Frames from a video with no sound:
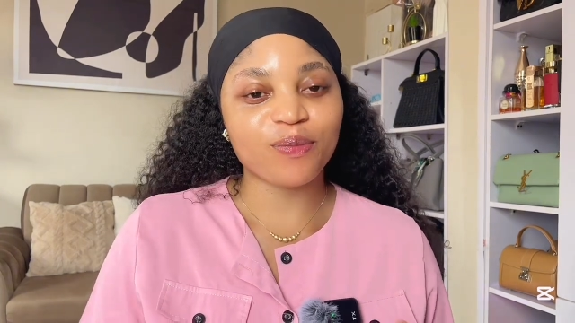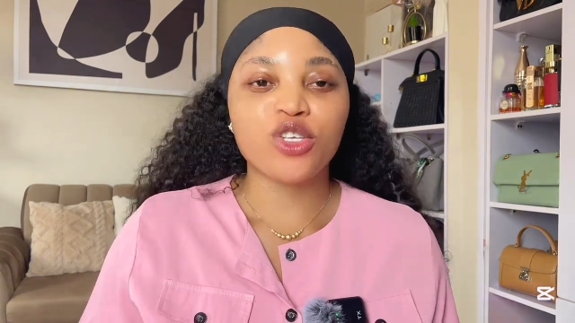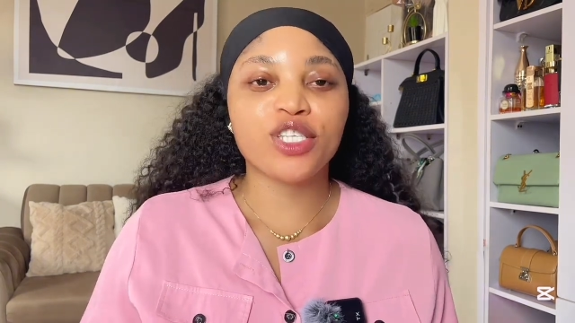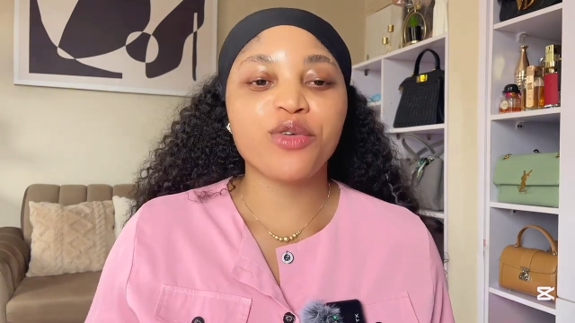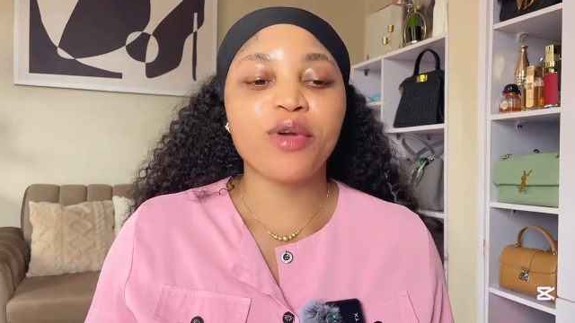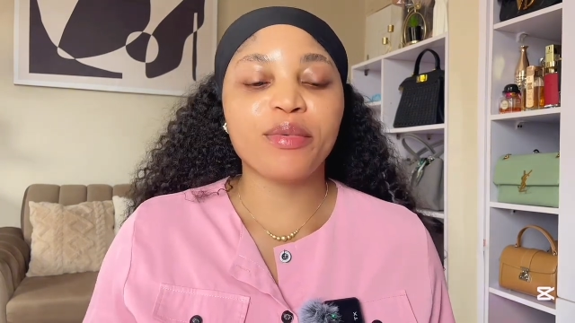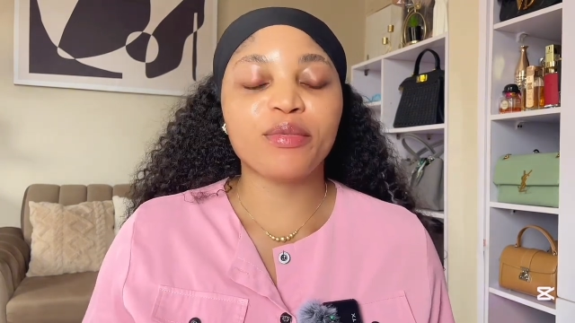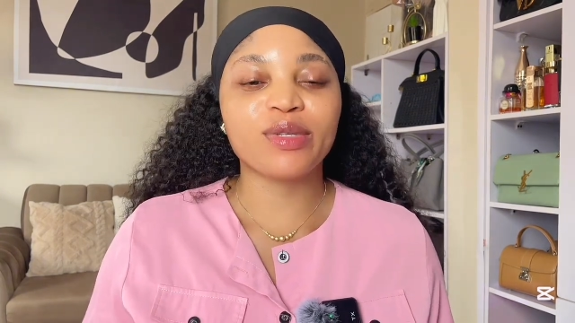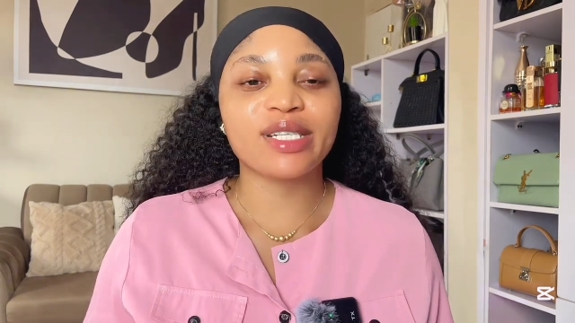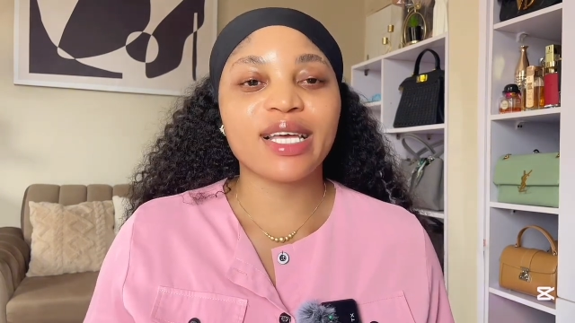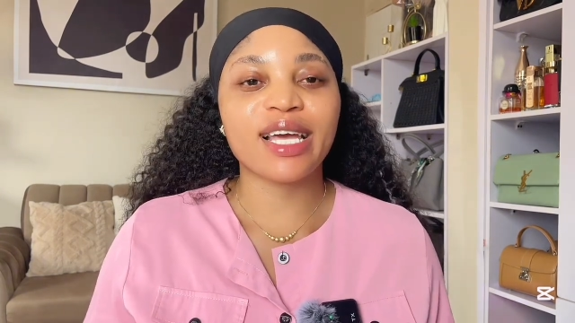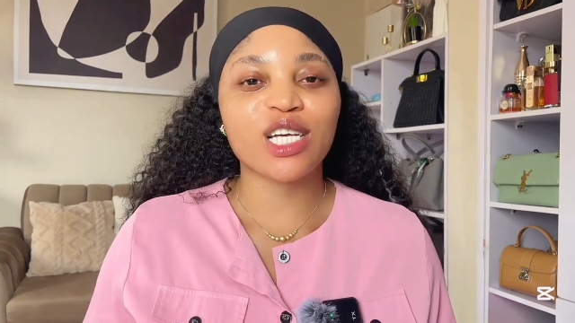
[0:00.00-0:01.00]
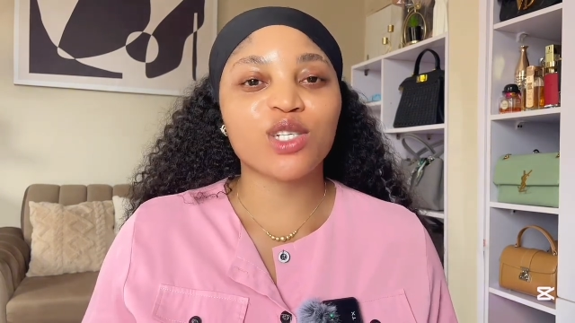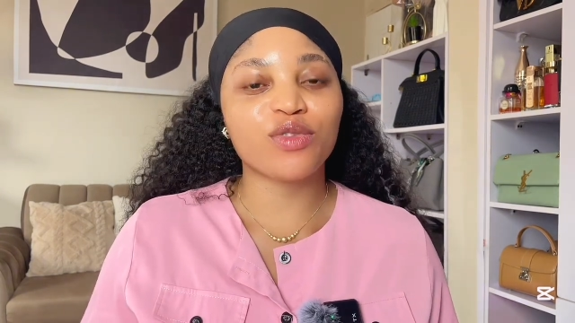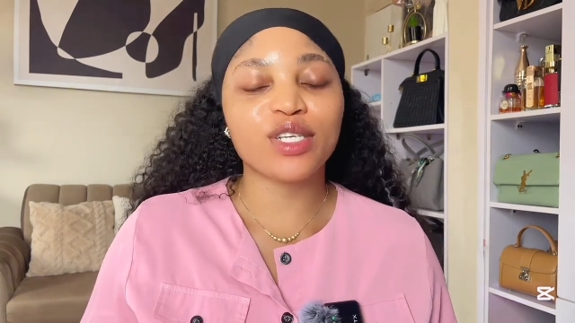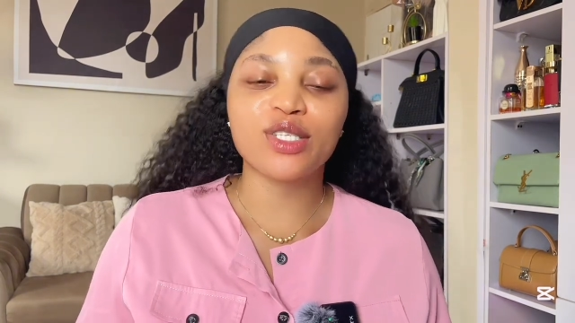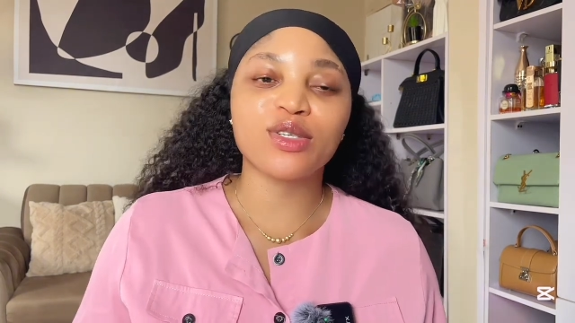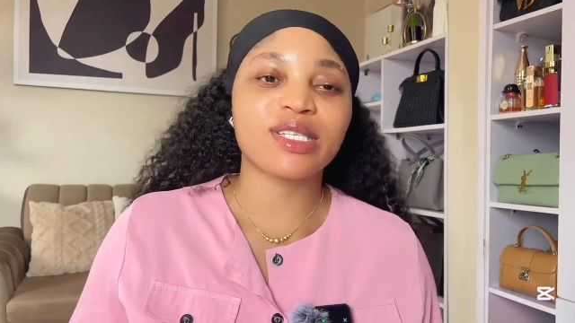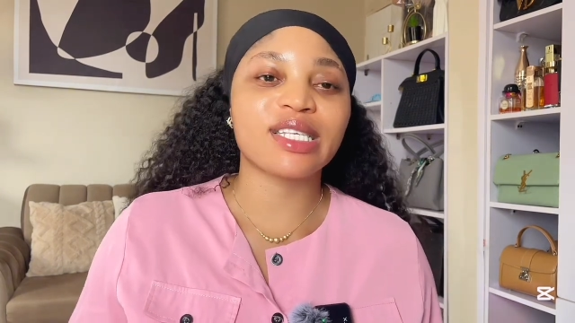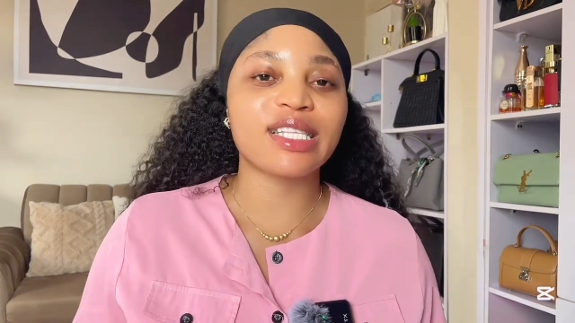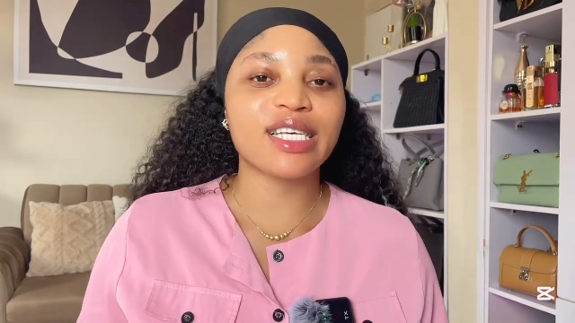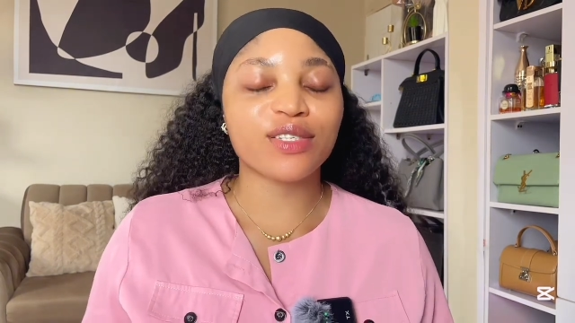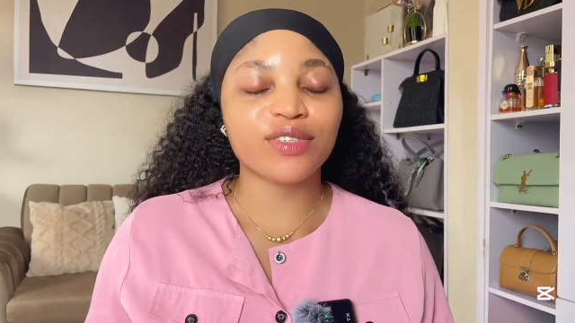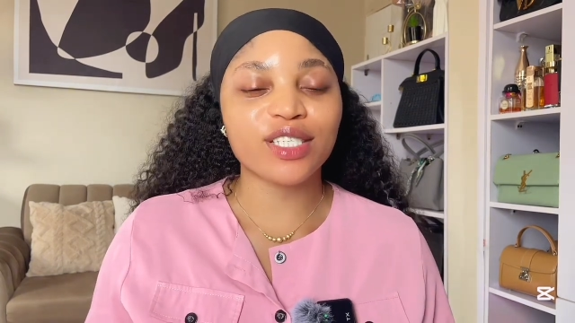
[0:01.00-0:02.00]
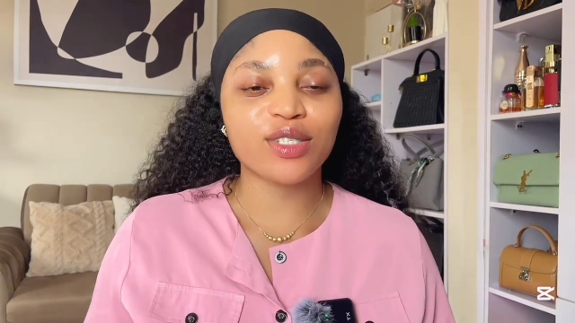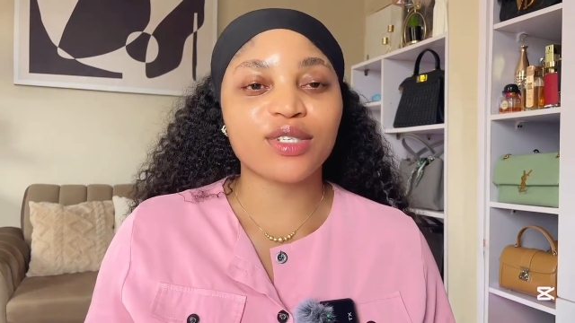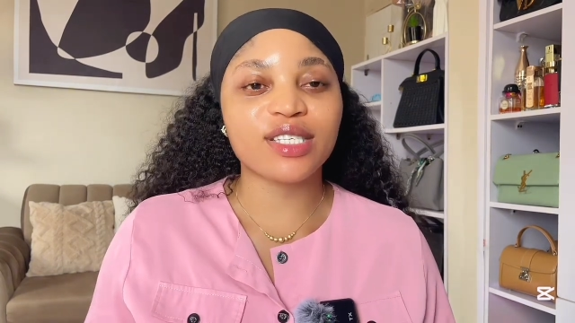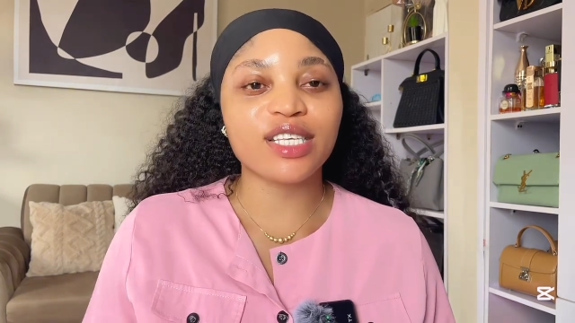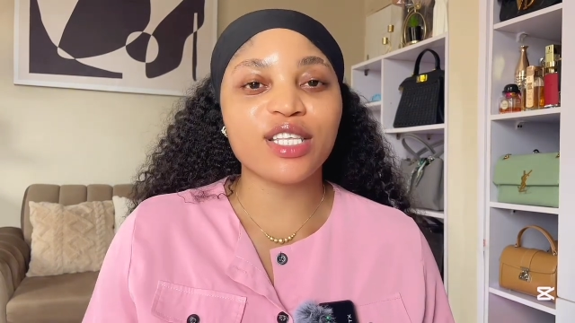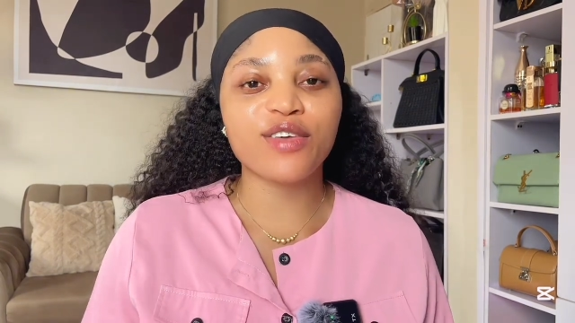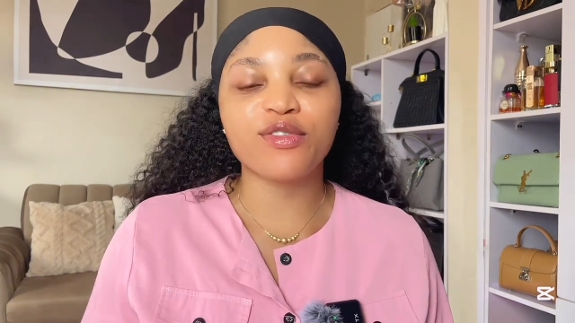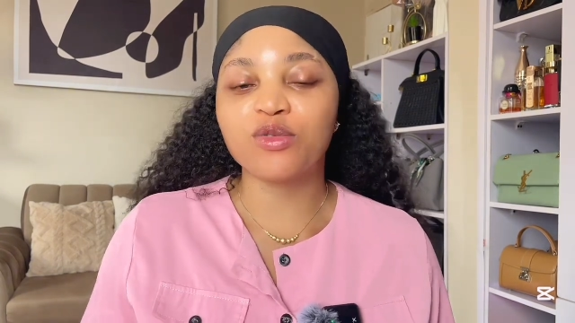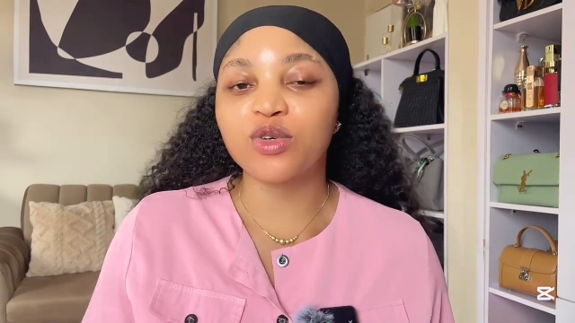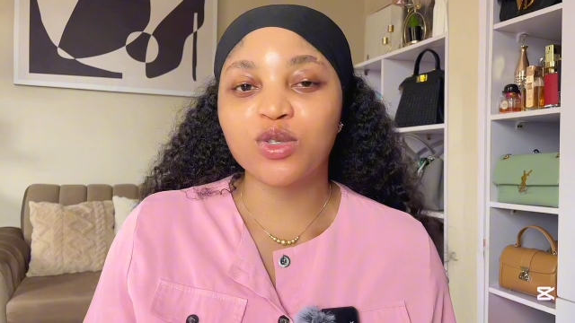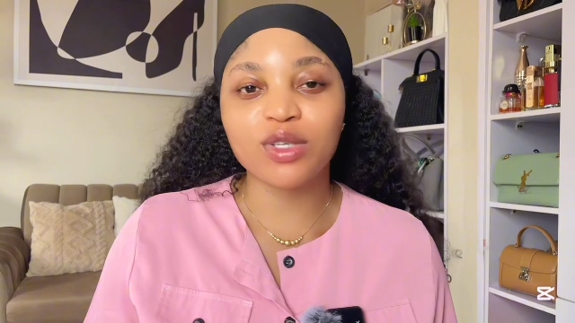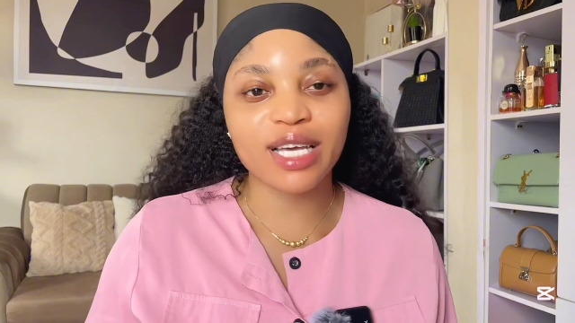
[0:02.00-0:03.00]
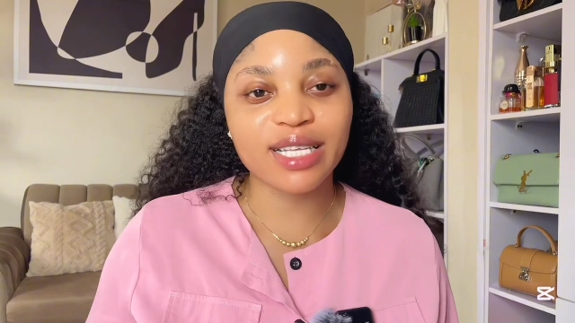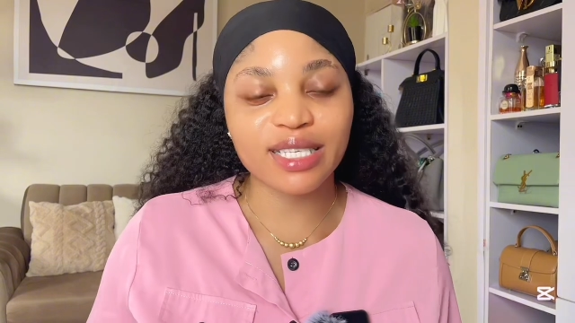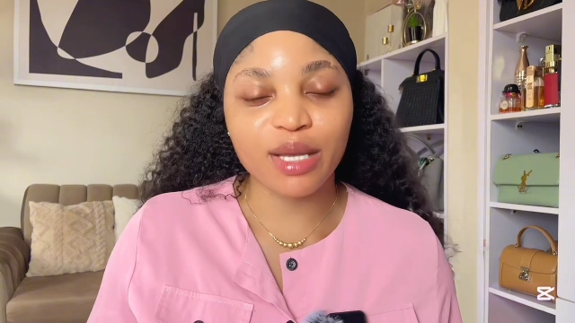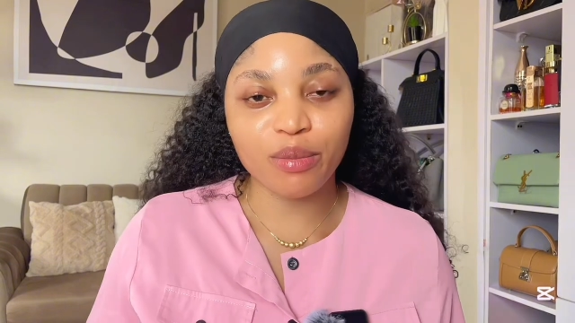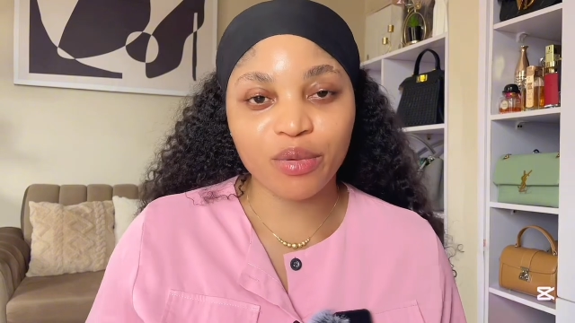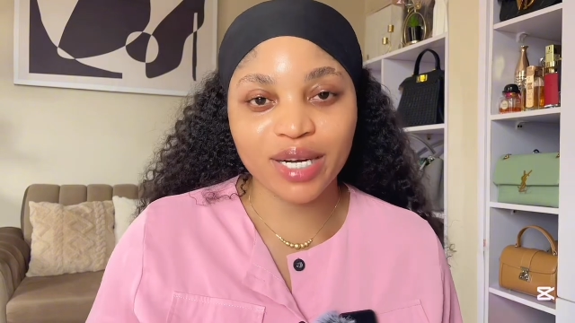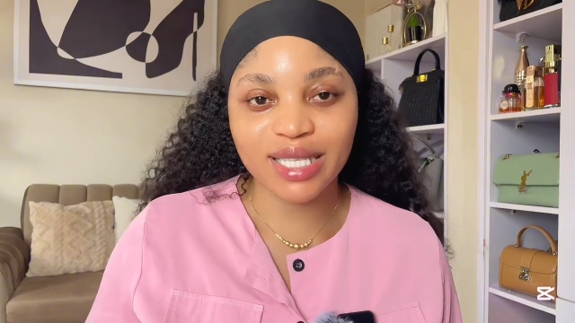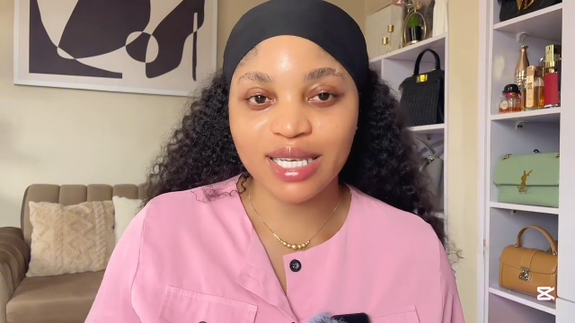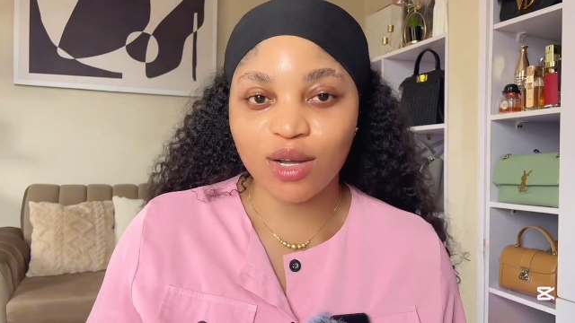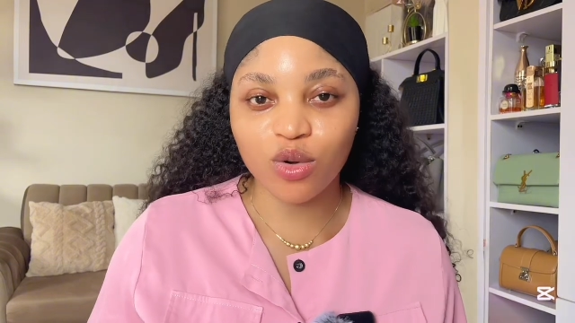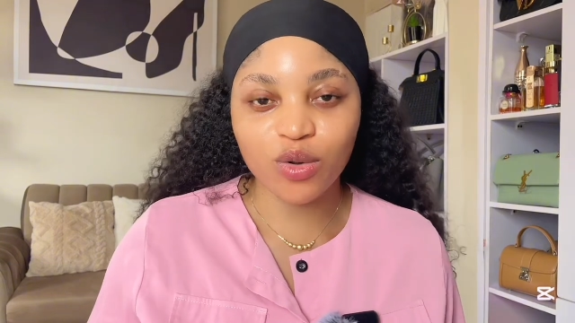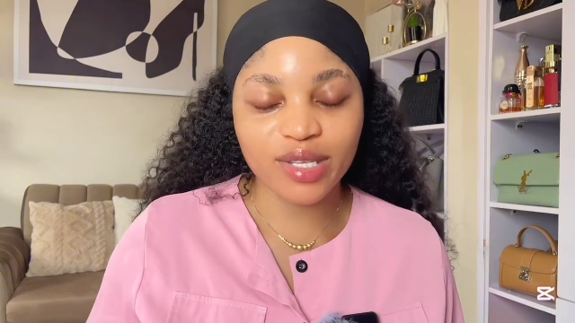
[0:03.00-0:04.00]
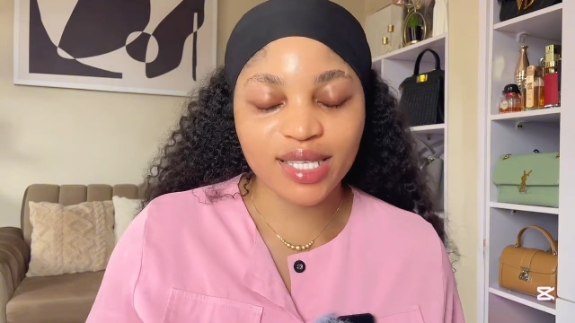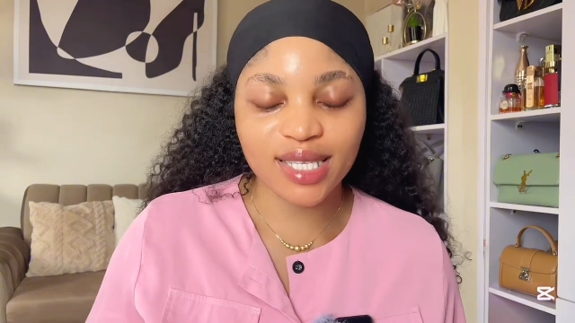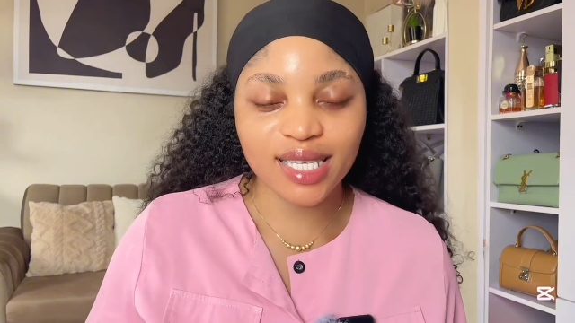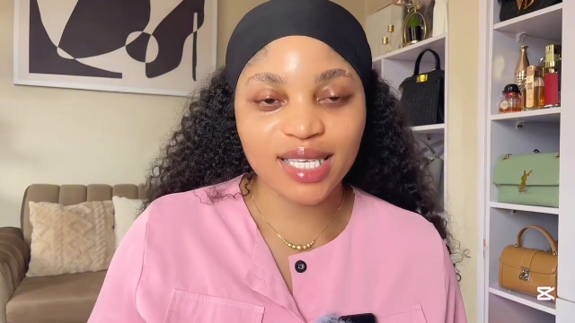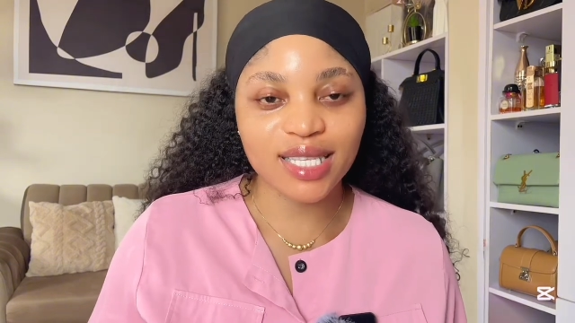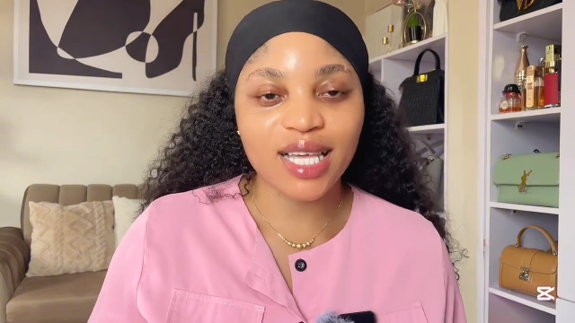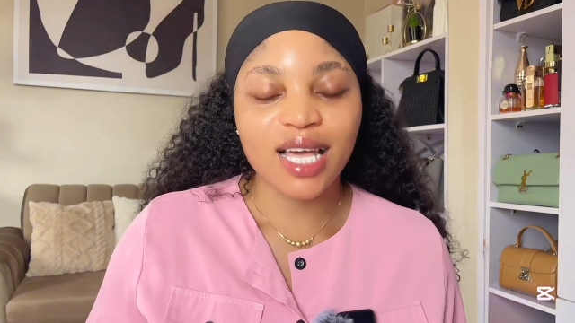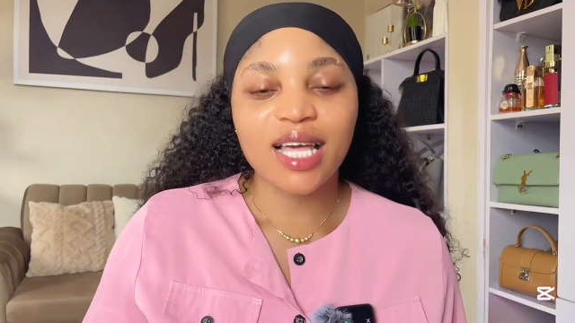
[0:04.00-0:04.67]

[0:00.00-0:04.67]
You see, when people say exfoliate your skin if you want to get a brighter glowing skin.